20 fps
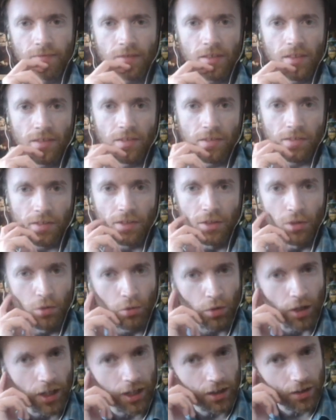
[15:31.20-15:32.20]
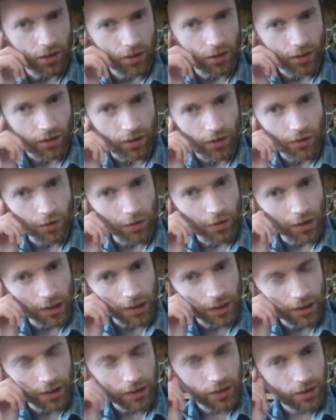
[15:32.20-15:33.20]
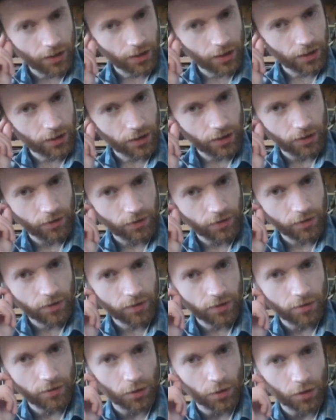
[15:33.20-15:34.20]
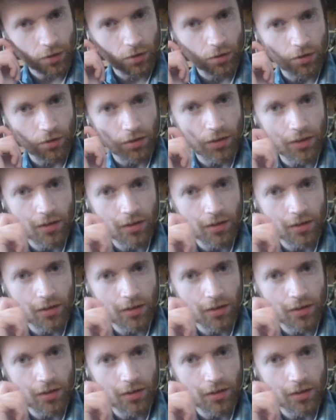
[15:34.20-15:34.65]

Is this a new Riker or a new guy? Recruited.